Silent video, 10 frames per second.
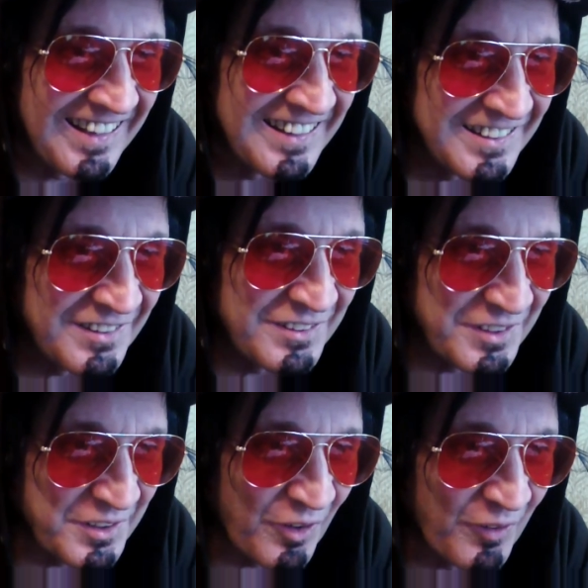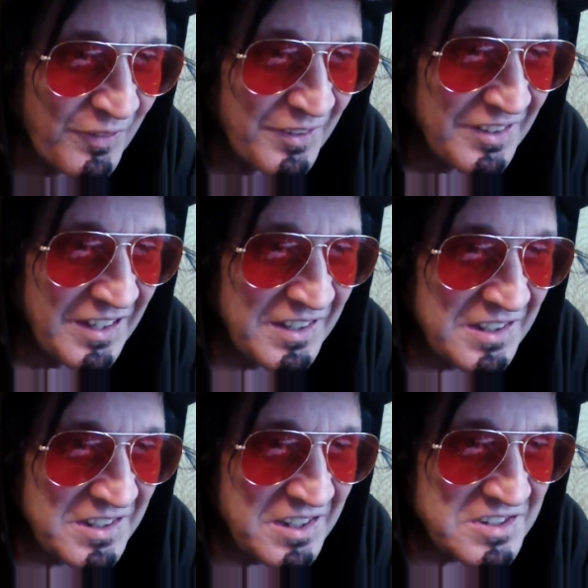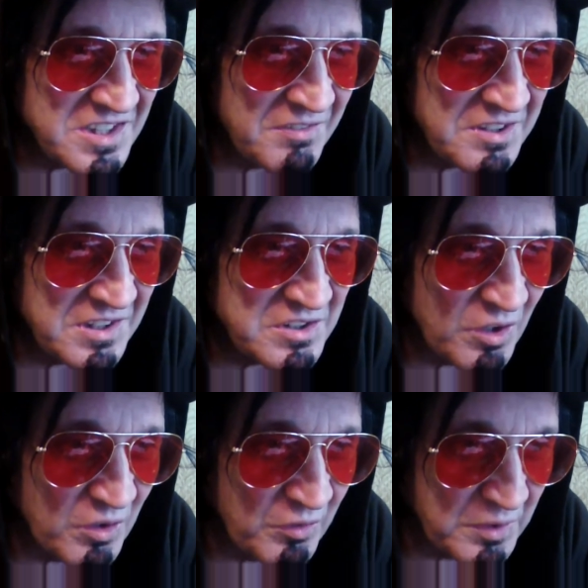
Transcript: There you go. And because everything's all over the